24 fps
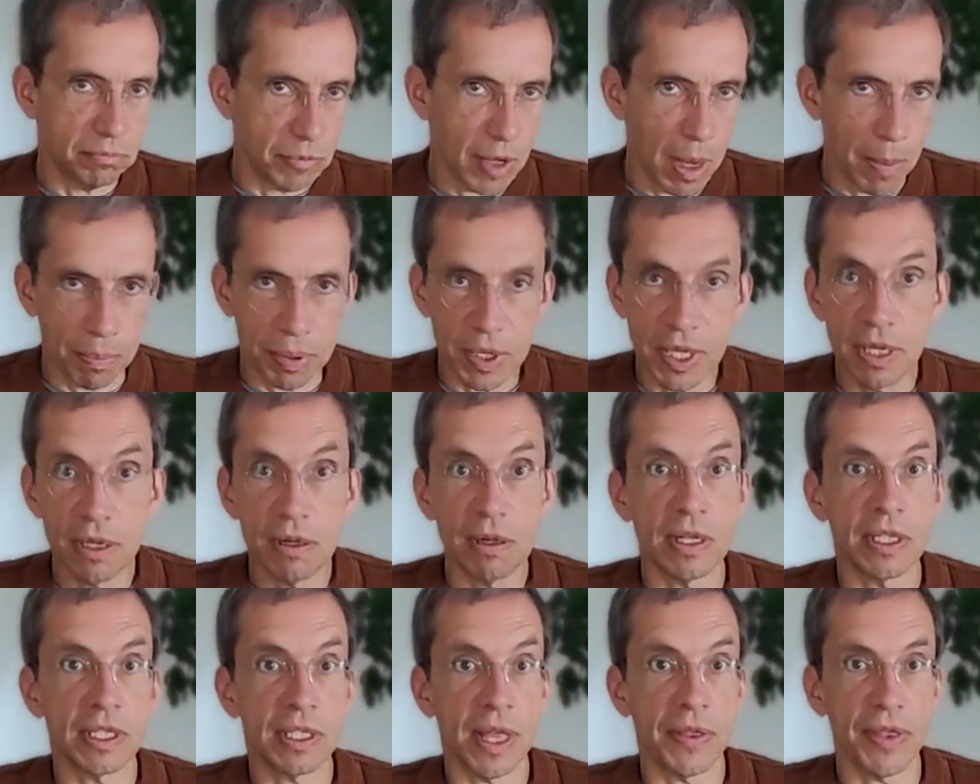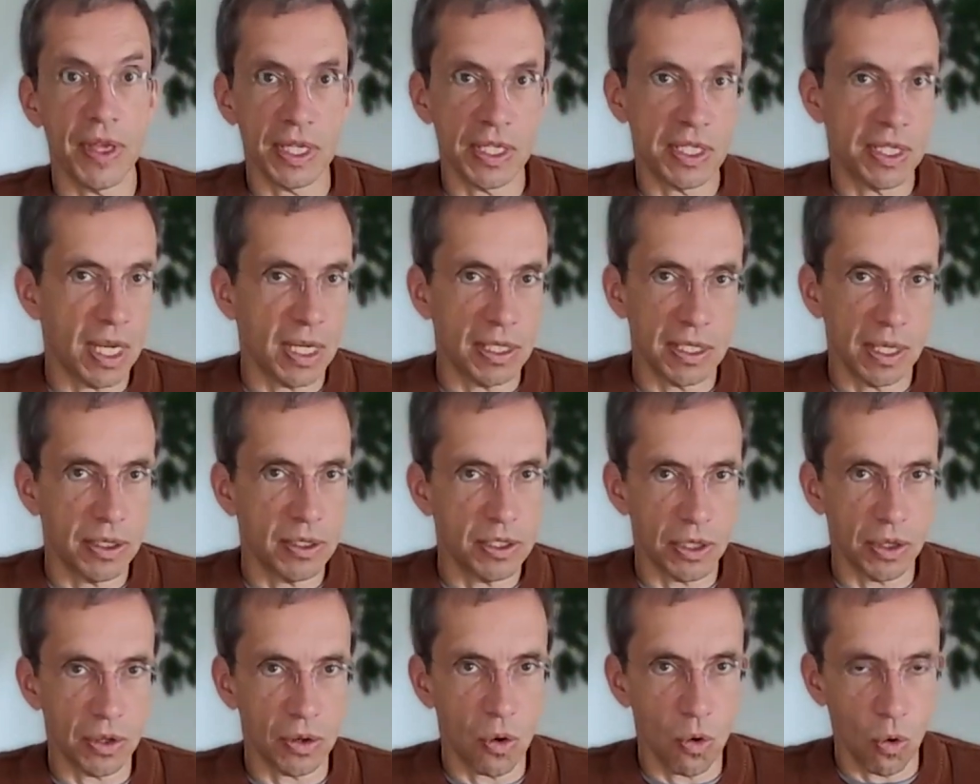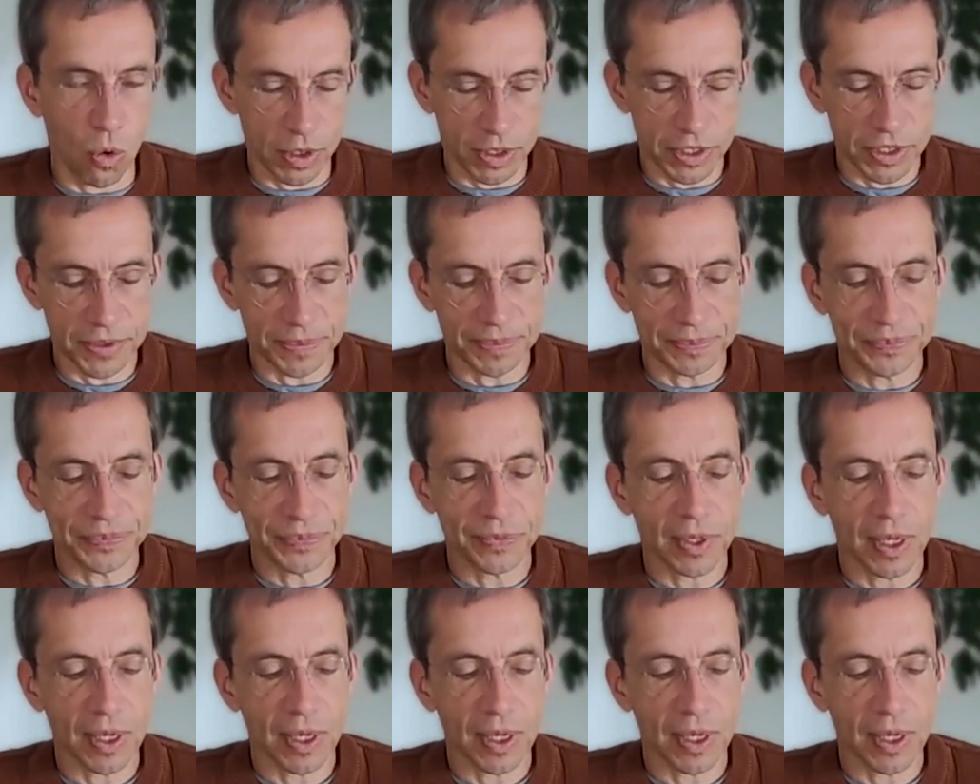appeals that they sent into the courts.